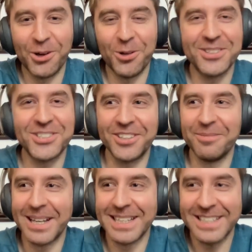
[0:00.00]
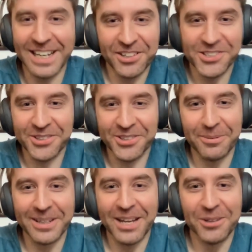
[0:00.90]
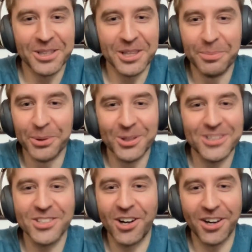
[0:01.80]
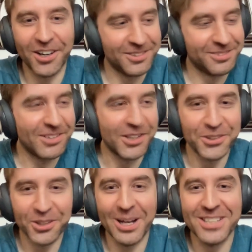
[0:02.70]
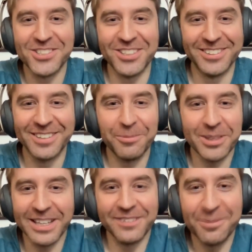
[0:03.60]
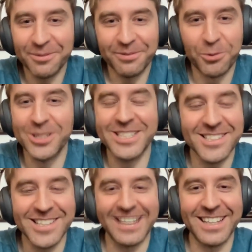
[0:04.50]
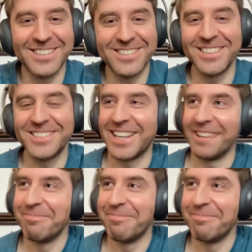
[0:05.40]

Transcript: All of a sudden, my entire Instagram account and the books are under question within 14 seconds. That's yeah.